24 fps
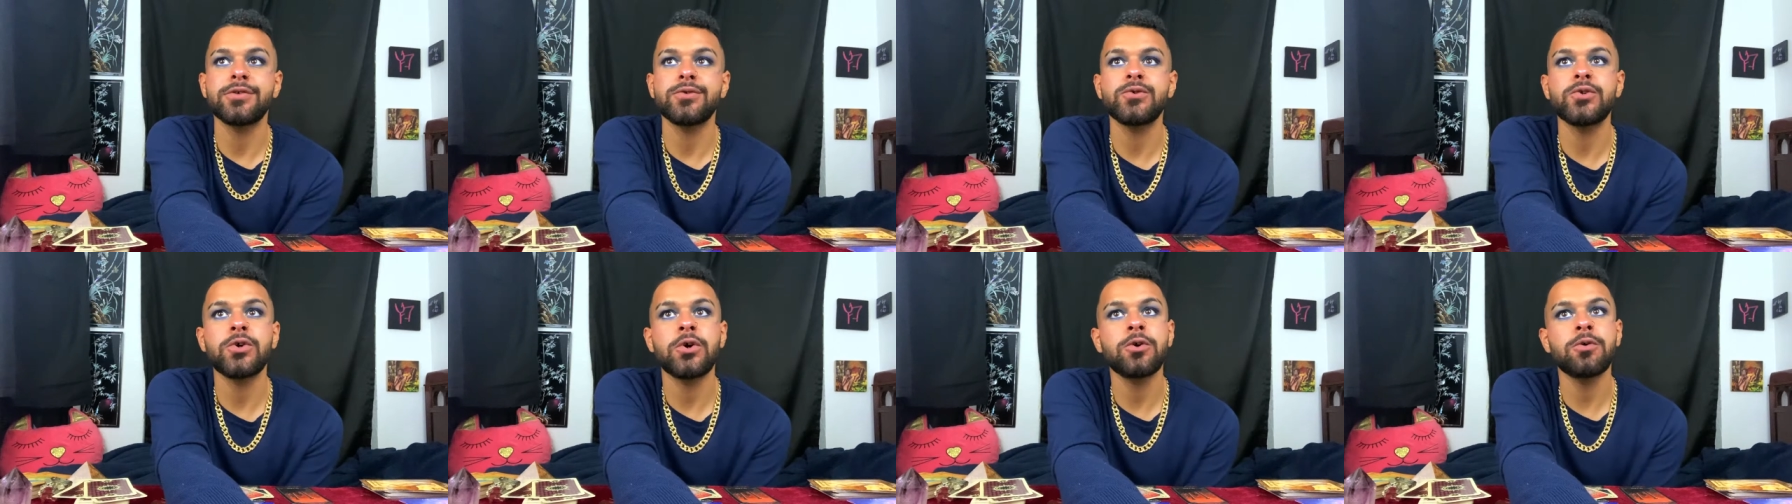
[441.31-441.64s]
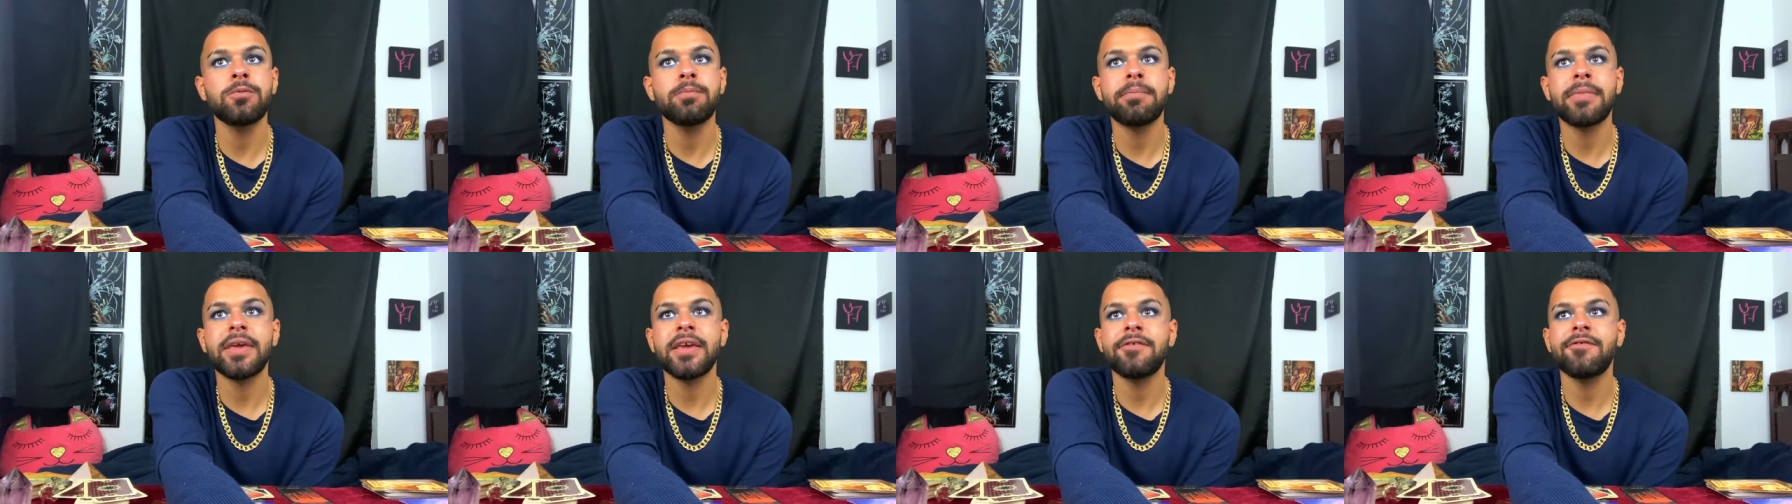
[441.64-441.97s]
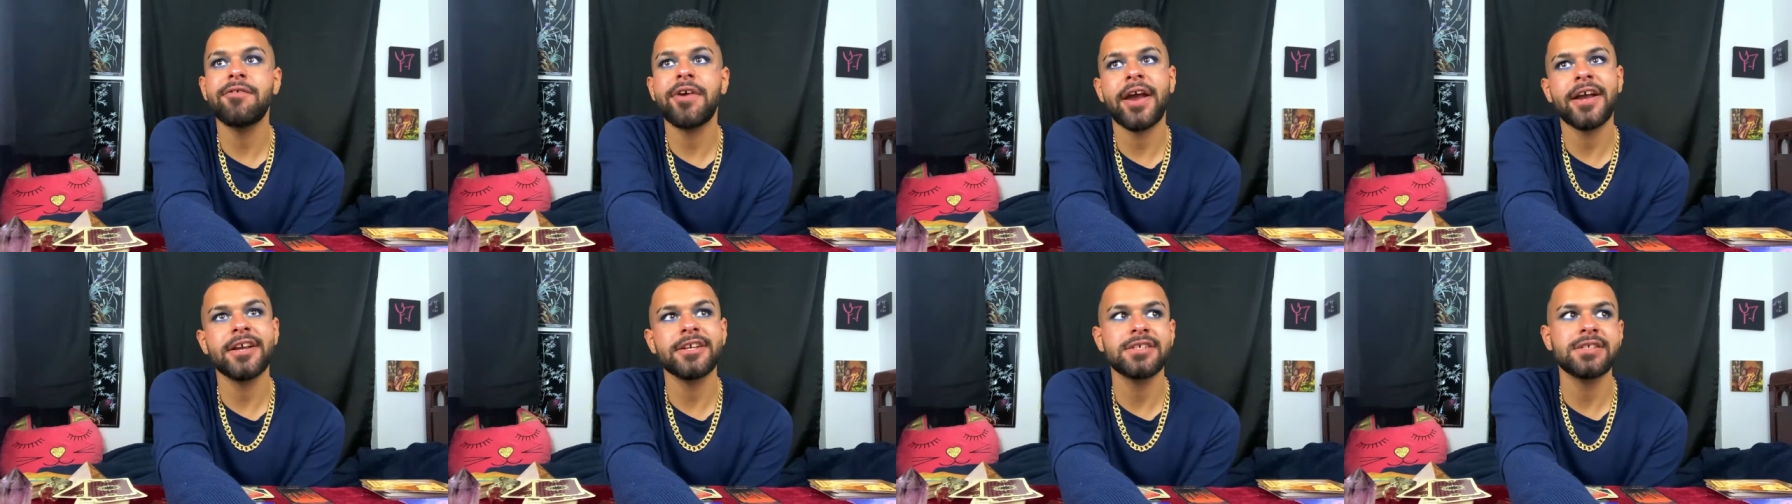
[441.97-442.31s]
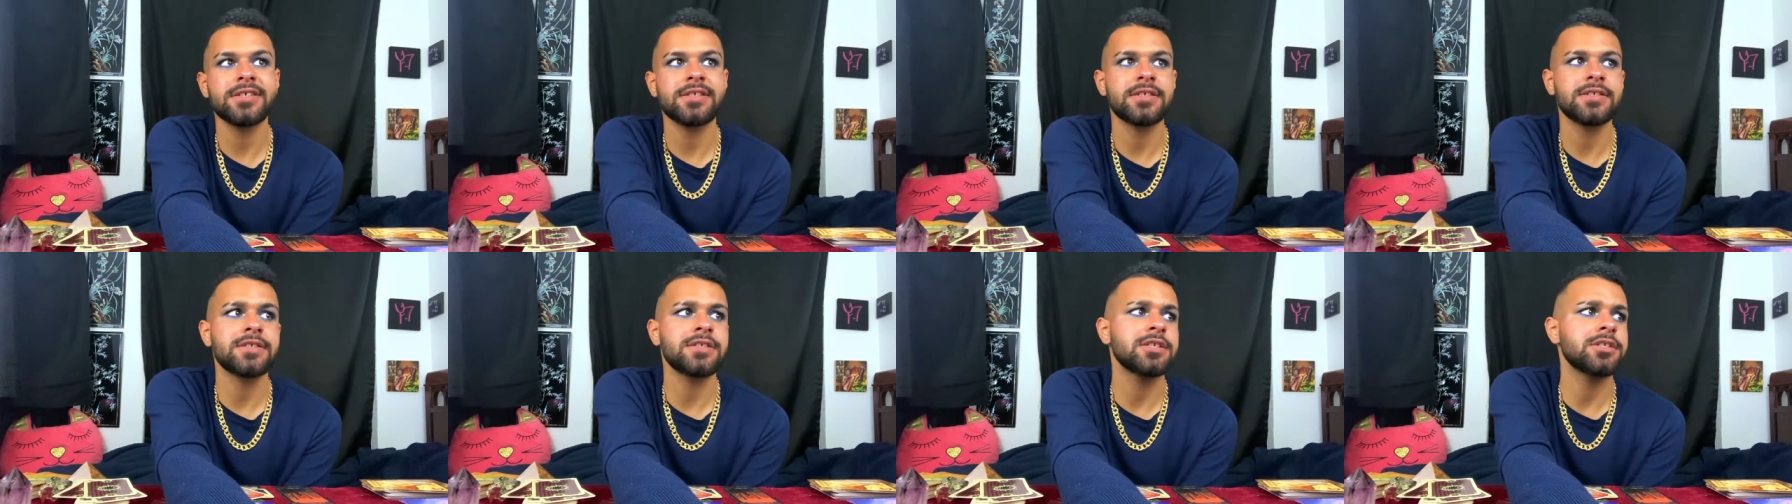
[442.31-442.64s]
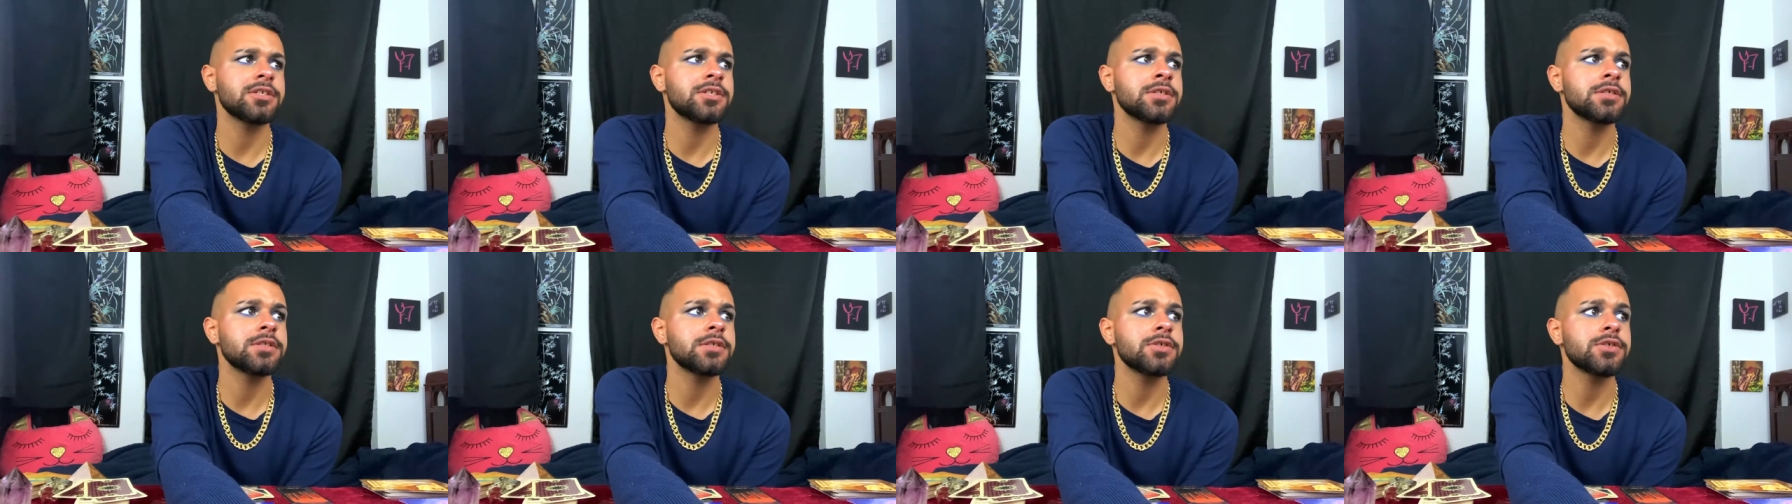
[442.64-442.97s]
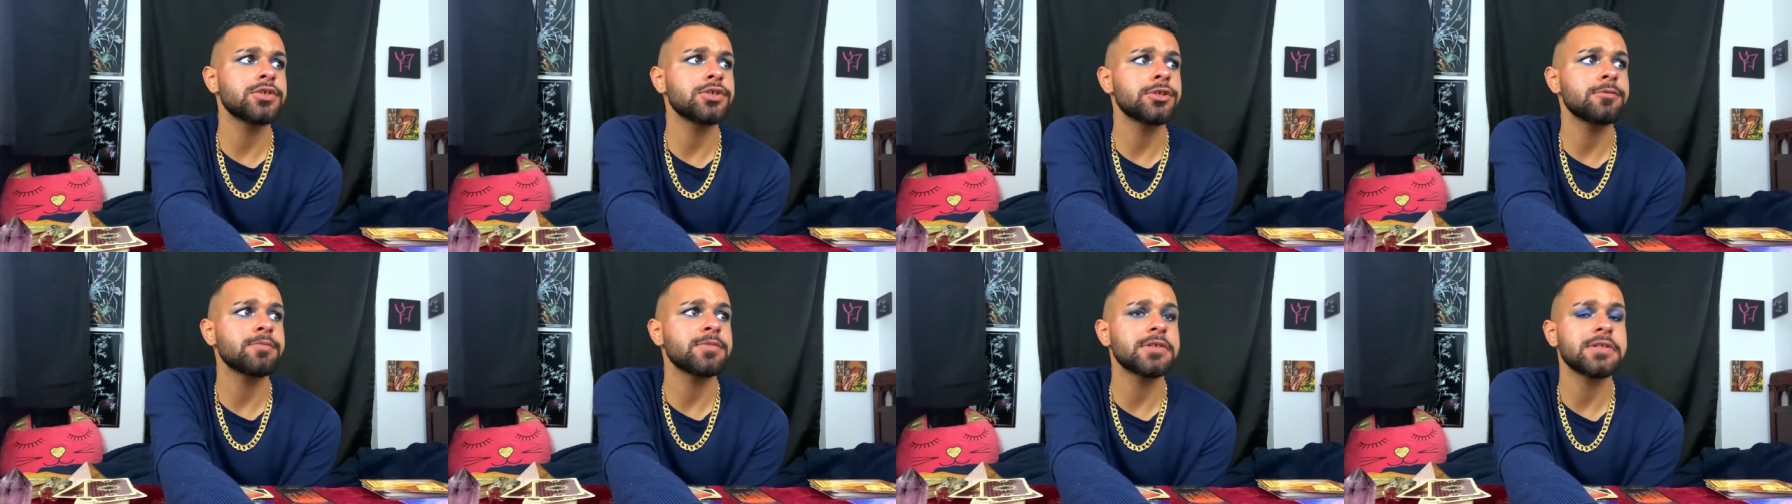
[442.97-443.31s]
don't make rash decisions in
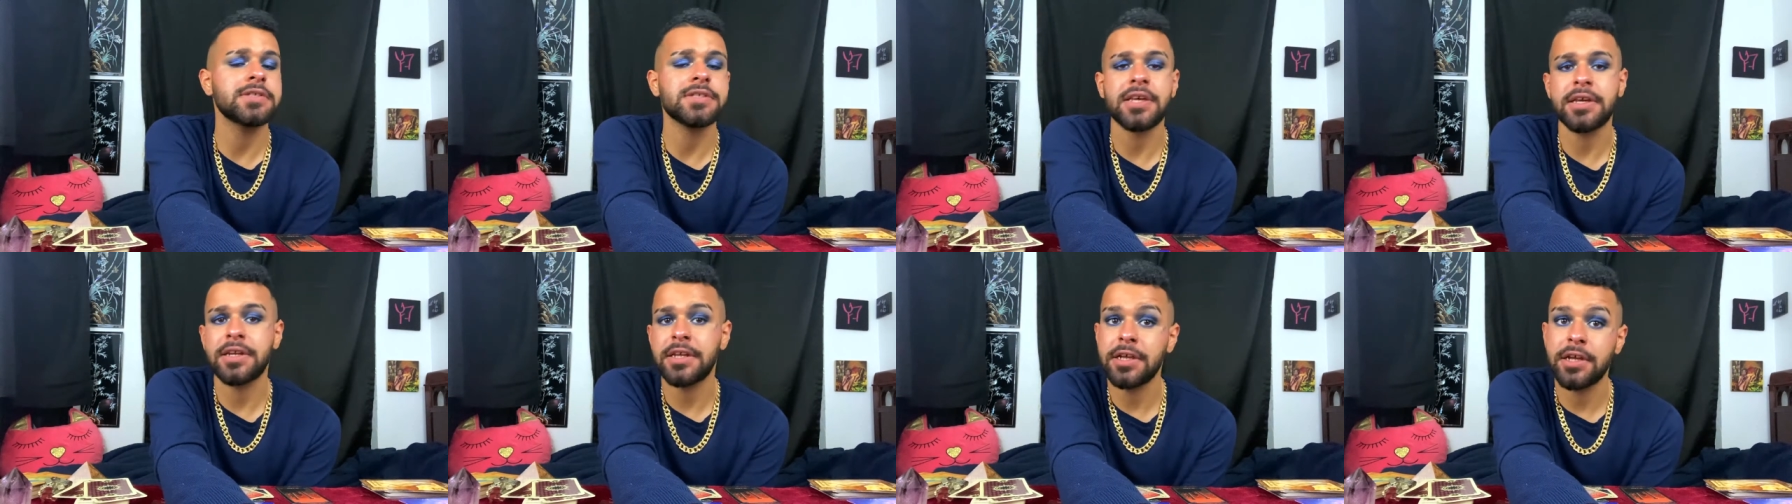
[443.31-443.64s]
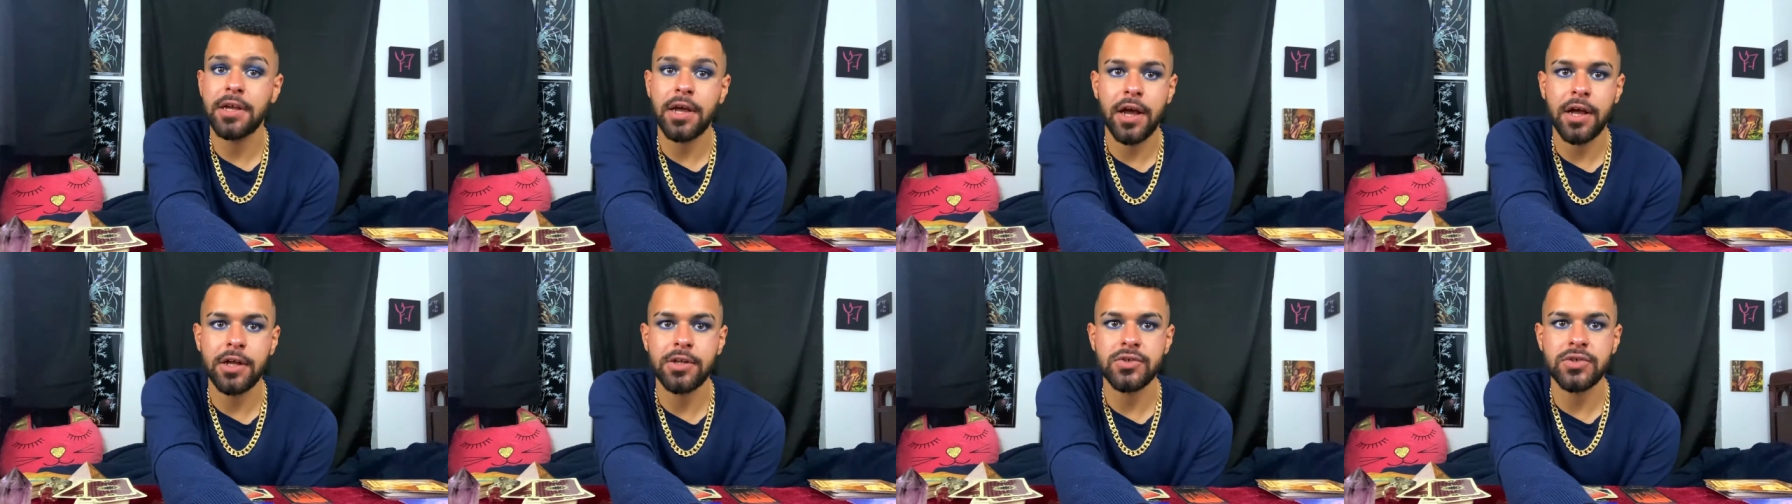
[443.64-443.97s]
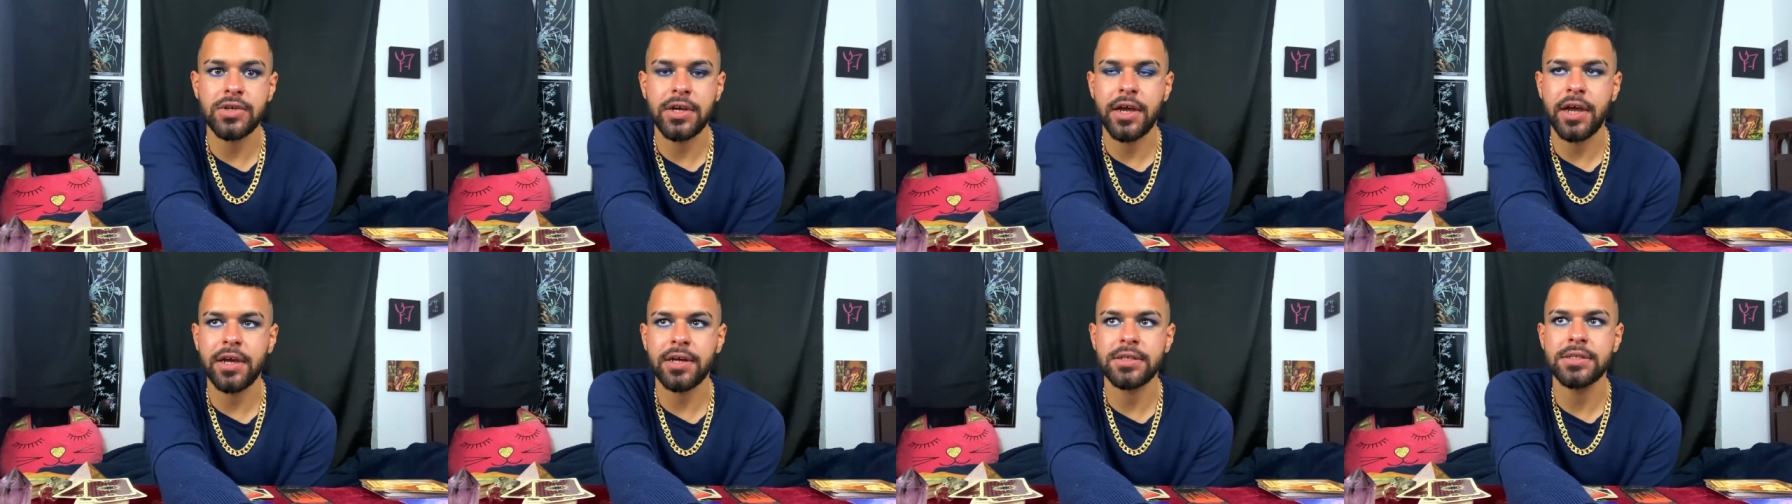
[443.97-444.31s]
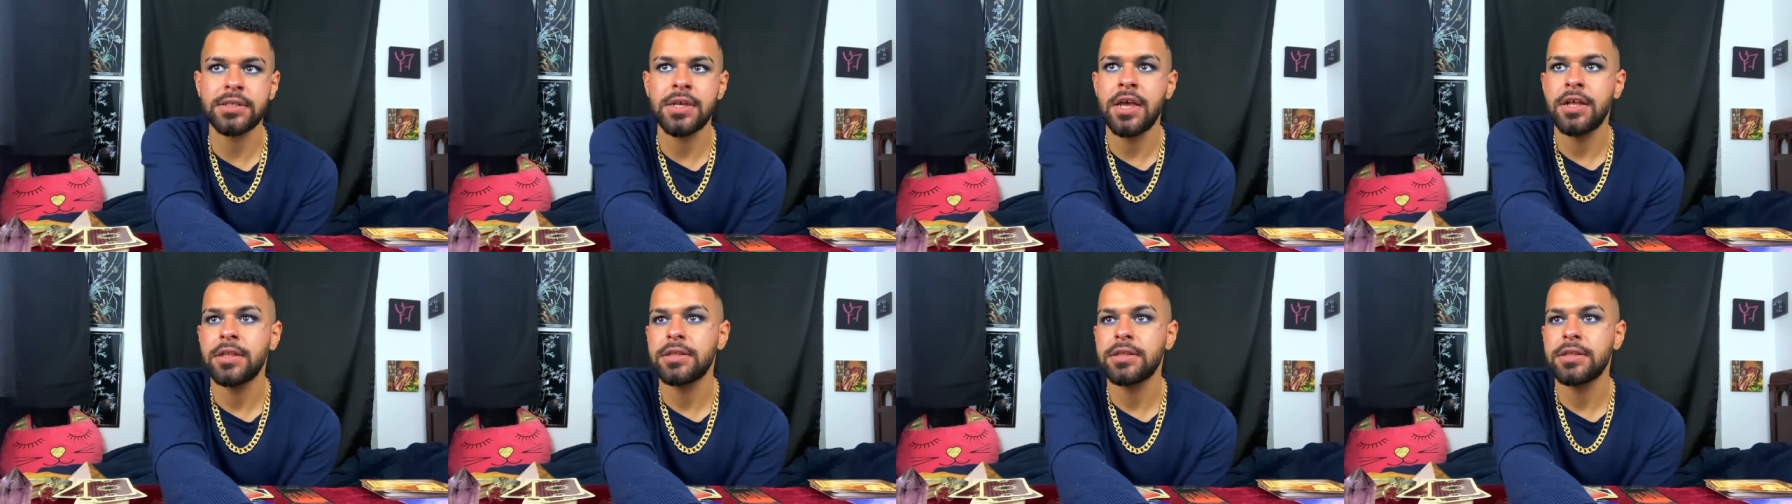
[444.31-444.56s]
terms of signing contracts.